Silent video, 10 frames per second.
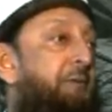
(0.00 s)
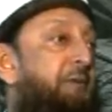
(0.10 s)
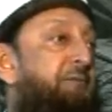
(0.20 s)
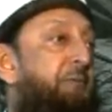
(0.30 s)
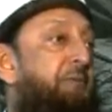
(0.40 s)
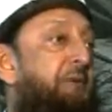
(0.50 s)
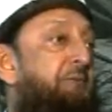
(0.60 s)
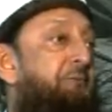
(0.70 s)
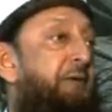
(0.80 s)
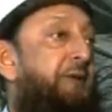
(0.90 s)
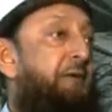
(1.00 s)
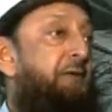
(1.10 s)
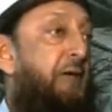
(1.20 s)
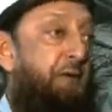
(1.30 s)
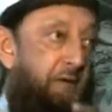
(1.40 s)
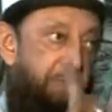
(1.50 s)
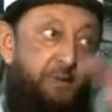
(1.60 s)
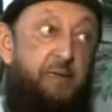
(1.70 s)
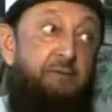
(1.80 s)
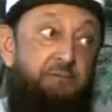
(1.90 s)
does something strange at the
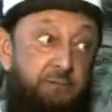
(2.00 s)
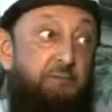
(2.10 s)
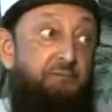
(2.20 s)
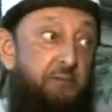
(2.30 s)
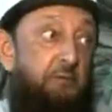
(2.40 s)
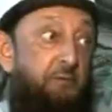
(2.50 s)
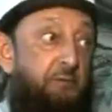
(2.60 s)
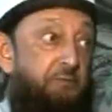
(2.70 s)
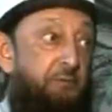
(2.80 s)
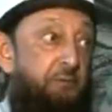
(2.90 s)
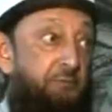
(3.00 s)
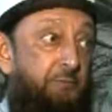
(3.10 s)
behest of the Federal Reserve.